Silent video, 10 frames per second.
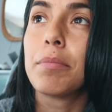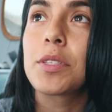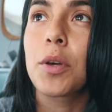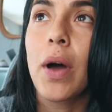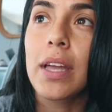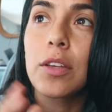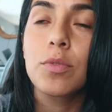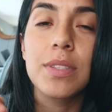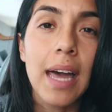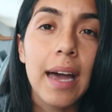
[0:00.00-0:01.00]
so I
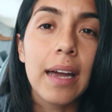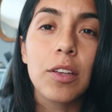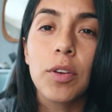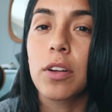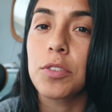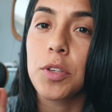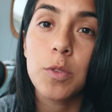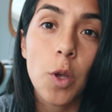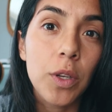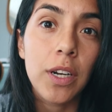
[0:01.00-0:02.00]
use that. You can also
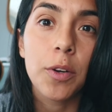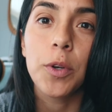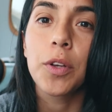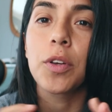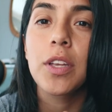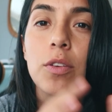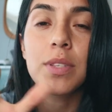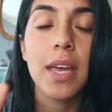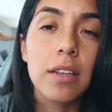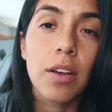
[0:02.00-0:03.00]
use coconut oil, you can
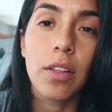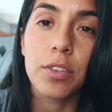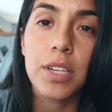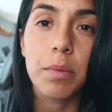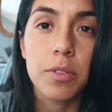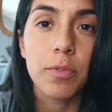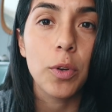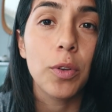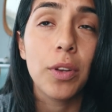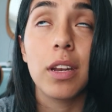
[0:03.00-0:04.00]
use any other types of
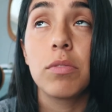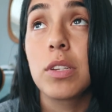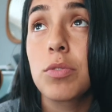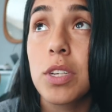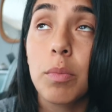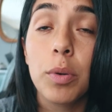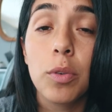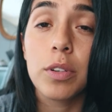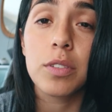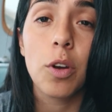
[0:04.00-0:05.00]
oil, you can even use shampoo
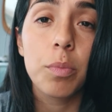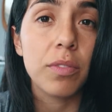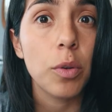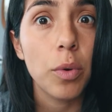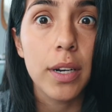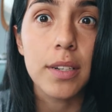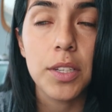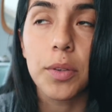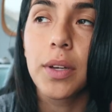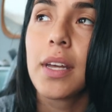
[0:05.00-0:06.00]
or soap if you wanted
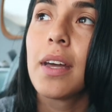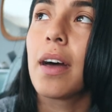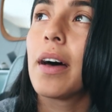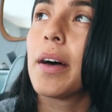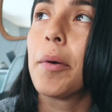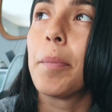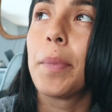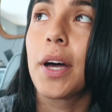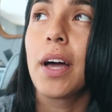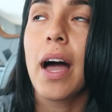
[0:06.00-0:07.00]
to,
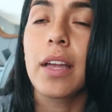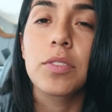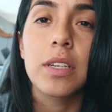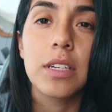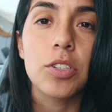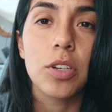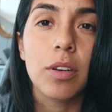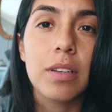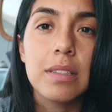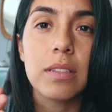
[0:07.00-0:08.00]
but I use
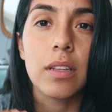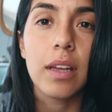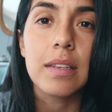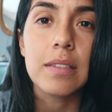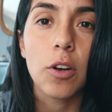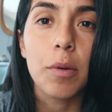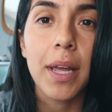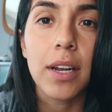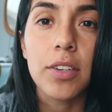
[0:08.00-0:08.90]
conditioner because it's a lot easier on my